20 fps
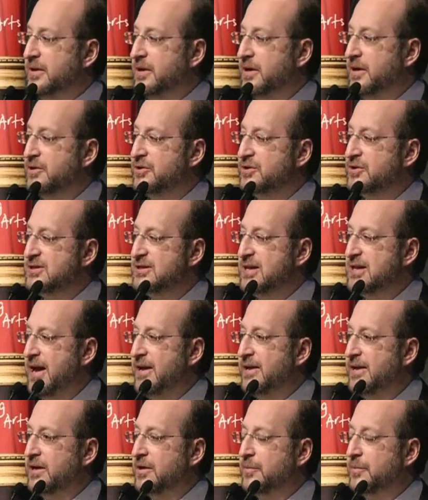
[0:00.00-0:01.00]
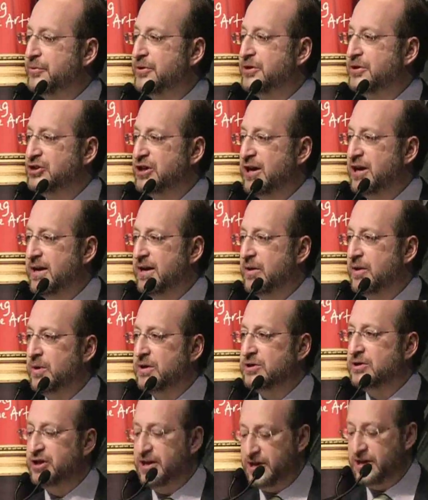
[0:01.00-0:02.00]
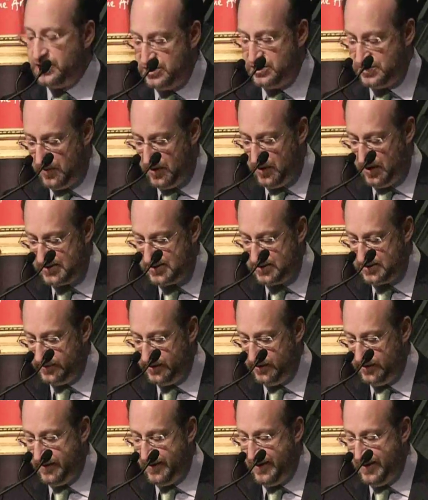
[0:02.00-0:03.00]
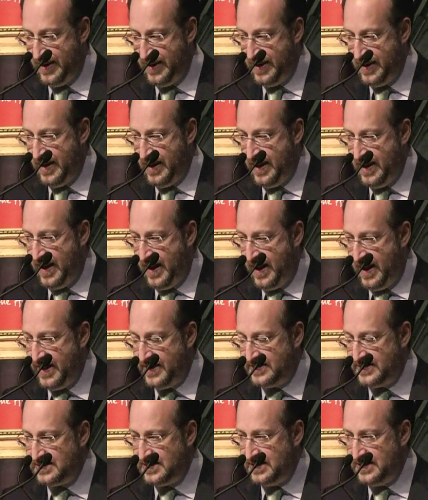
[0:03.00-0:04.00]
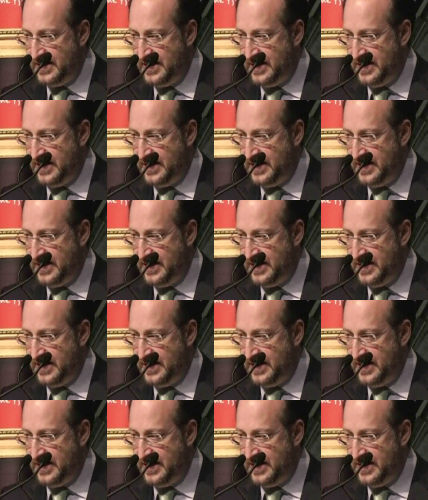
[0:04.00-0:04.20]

in understanding and appreciating what change is possible. And